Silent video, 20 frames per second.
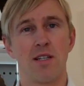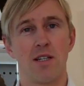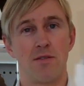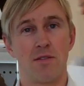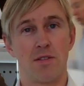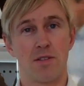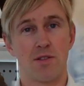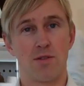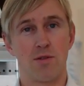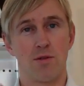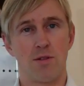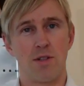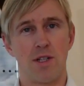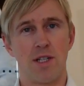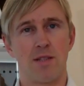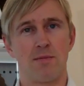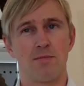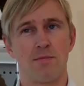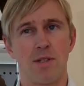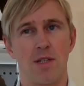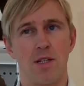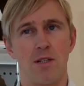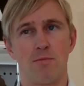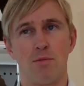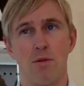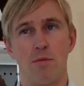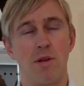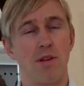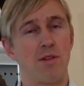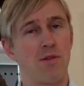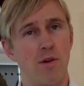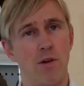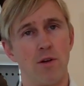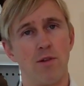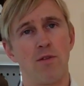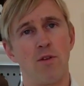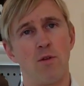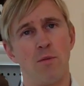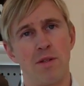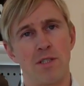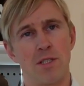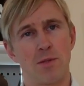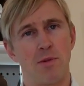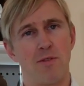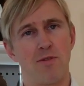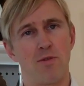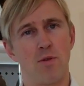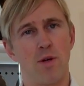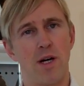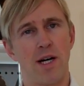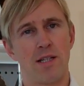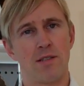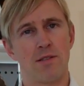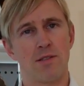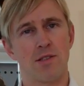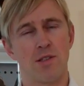of the story, probably 3 or 4 months beforehand.